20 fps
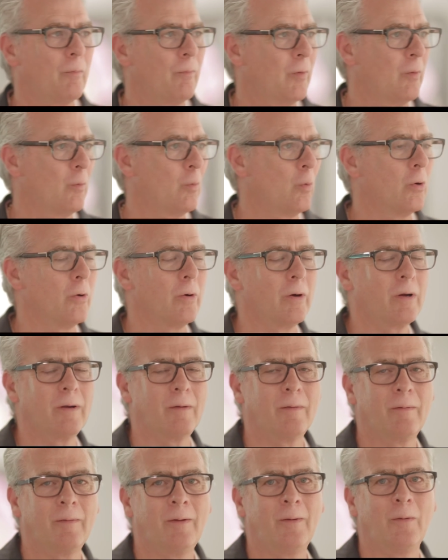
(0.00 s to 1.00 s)
the work,
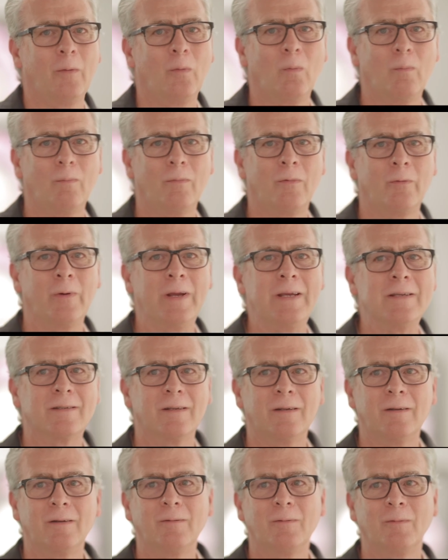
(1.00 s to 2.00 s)
you know, the
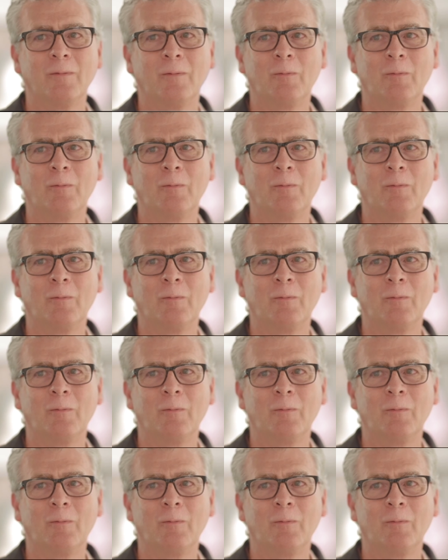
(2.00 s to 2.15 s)
reason,